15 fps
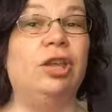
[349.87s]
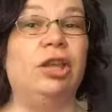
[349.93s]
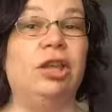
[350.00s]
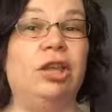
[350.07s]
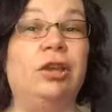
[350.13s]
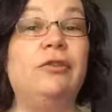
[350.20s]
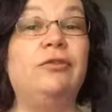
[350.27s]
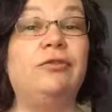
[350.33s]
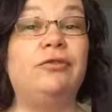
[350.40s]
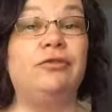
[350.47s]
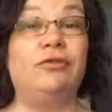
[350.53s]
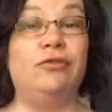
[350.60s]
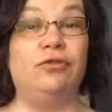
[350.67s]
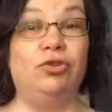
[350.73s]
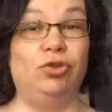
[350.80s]
If
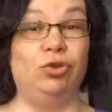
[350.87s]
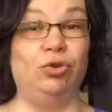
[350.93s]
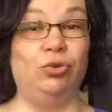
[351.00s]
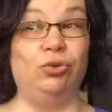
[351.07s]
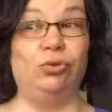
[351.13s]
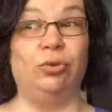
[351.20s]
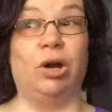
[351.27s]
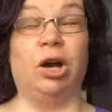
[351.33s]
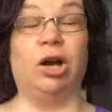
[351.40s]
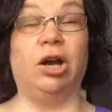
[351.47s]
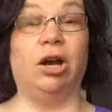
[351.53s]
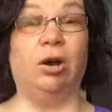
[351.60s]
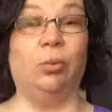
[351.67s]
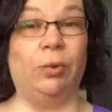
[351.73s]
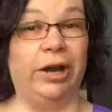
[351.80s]
you
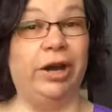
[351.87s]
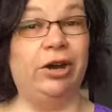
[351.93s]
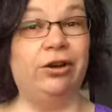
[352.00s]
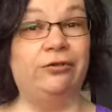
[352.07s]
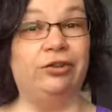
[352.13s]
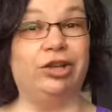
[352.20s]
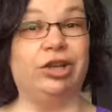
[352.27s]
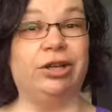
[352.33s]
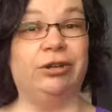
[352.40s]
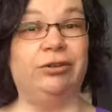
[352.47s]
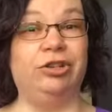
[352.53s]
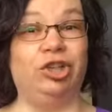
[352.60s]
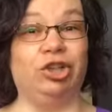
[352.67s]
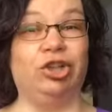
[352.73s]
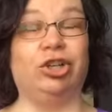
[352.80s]
are aware of
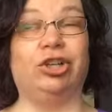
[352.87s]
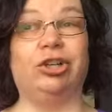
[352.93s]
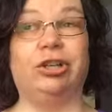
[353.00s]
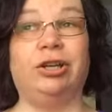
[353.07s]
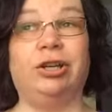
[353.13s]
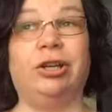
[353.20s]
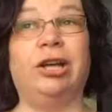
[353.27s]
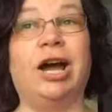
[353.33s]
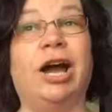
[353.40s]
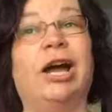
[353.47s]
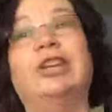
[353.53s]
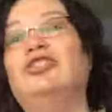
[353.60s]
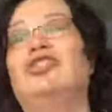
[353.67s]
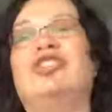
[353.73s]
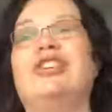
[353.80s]
your
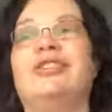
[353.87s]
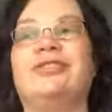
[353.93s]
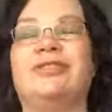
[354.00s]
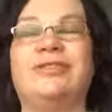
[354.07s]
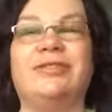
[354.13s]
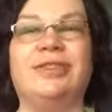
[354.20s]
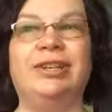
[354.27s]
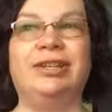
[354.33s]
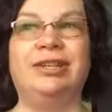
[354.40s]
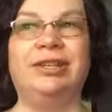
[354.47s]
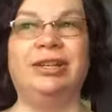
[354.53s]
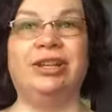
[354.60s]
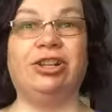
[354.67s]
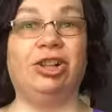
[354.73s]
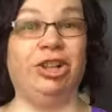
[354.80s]
conscious
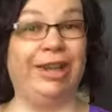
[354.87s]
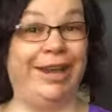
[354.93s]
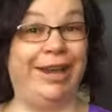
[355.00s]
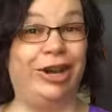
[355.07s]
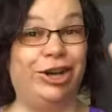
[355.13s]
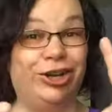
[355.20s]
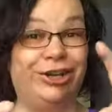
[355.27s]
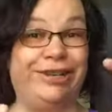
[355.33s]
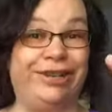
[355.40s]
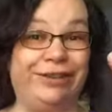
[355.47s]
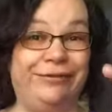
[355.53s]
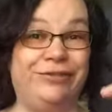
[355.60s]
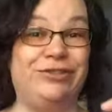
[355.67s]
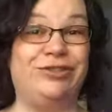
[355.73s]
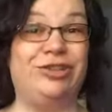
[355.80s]
clair
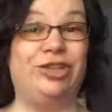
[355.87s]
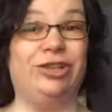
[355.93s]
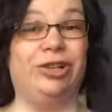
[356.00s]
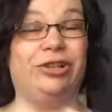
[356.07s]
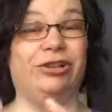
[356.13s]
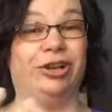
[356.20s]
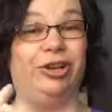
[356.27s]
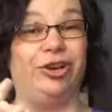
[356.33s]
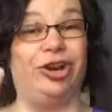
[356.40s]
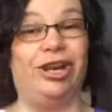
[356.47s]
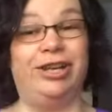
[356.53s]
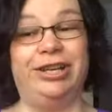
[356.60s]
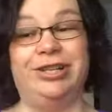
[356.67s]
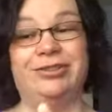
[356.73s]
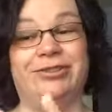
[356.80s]
gifts,
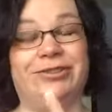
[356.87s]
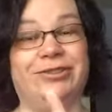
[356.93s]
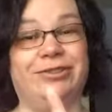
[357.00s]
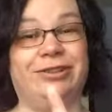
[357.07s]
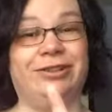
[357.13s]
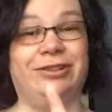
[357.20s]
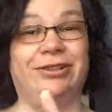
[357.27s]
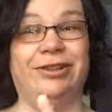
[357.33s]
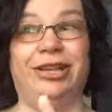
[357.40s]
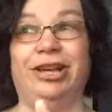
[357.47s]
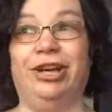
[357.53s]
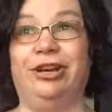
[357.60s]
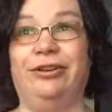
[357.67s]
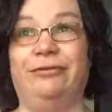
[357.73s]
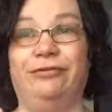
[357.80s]
clairaudience,
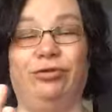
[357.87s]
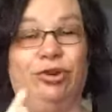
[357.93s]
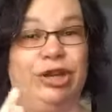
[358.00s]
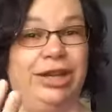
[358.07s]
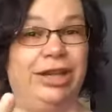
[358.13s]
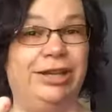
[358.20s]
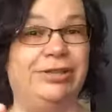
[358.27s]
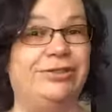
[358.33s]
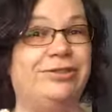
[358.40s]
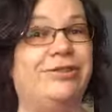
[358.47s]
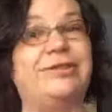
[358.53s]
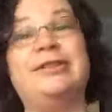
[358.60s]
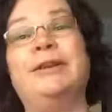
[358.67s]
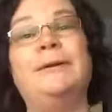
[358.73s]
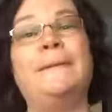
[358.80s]

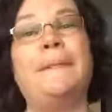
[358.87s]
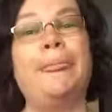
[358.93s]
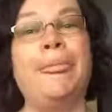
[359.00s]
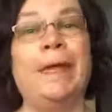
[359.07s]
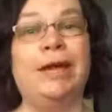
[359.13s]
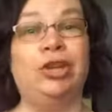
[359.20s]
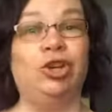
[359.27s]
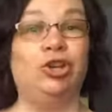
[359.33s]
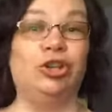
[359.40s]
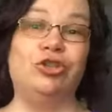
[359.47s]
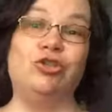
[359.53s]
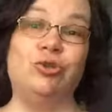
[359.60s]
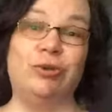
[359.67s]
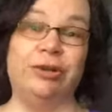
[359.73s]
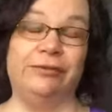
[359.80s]
clairvoyance, your
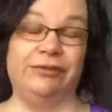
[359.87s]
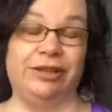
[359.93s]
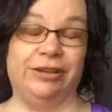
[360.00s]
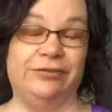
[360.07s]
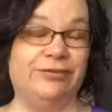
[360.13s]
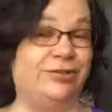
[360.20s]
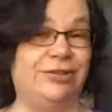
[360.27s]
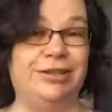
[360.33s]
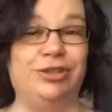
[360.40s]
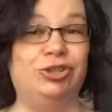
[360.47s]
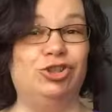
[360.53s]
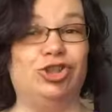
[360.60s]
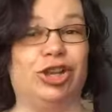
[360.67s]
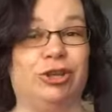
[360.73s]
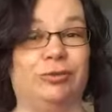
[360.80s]
intuitive gifts
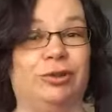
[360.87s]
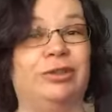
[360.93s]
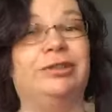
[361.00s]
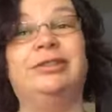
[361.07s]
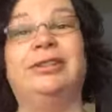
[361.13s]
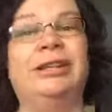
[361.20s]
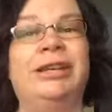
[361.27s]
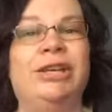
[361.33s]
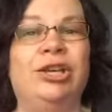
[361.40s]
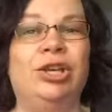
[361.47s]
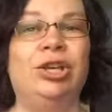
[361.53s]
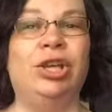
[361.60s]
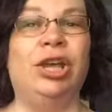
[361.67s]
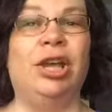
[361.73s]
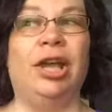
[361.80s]
in general,
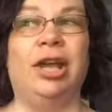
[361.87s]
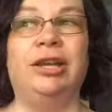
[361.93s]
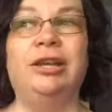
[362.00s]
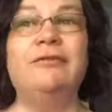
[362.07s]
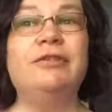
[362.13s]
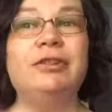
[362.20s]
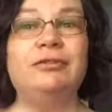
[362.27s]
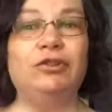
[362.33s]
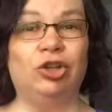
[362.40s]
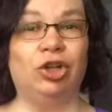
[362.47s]
and even if you're